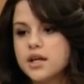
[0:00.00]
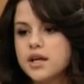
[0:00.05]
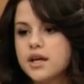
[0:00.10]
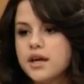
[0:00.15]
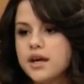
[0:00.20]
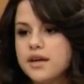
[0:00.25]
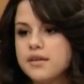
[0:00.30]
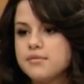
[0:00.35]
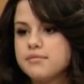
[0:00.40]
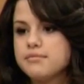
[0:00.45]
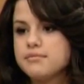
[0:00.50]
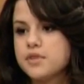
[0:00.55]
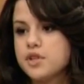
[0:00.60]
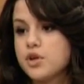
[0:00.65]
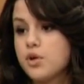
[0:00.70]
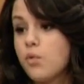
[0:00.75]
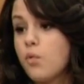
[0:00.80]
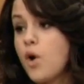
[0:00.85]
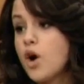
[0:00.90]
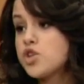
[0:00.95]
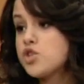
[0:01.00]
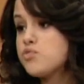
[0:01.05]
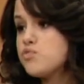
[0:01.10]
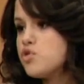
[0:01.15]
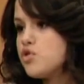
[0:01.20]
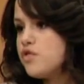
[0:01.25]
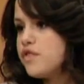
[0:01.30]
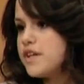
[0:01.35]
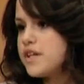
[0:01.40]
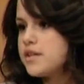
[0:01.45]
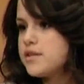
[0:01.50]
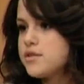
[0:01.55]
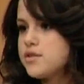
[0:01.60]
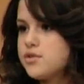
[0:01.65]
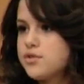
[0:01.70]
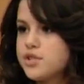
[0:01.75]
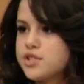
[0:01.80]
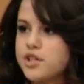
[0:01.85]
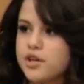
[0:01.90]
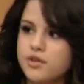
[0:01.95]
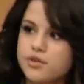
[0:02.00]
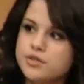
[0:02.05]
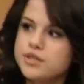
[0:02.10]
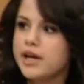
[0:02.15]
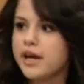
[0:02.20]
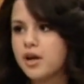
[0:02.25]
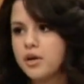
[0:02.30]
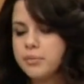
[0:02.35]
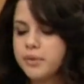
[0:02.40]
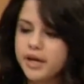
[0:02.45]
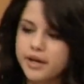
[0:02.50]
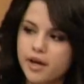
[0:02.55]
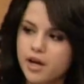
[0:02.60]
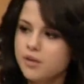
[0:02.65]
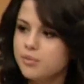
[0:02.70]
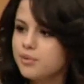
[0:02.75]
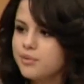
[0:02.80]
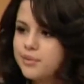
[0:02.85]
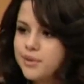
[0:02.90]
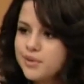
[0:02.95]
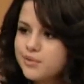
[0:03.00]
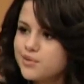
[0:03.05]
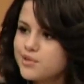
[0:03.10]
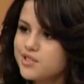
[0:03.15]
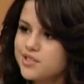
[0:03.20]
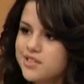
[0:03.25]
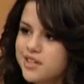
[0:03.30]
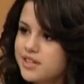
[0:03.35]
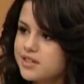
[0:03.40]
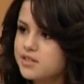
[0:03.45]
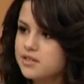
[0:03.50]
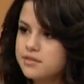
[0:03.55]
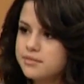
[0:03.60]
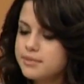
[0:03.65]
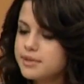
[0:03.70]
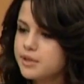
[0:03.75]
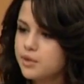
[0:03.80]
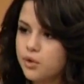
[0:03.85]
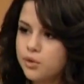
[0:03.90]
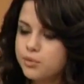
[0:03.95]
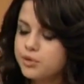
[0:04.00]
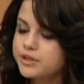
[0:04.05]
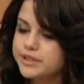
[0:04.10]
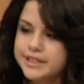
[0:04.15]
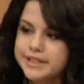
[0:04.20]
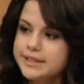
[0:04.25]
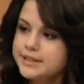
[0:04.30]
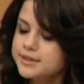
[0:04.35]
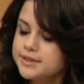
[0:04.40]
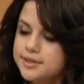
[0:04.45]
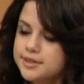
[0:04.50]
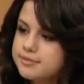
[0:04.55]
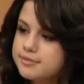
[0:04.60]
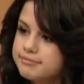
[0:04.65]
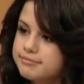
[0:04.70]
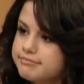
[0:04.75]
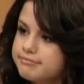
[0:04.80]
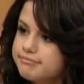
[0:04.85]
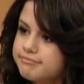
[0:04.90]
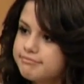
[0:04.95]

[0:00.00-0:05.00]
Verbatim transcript: and and you know watch movies, do each other's hair and makeup. I mean, we just like to be normal teens.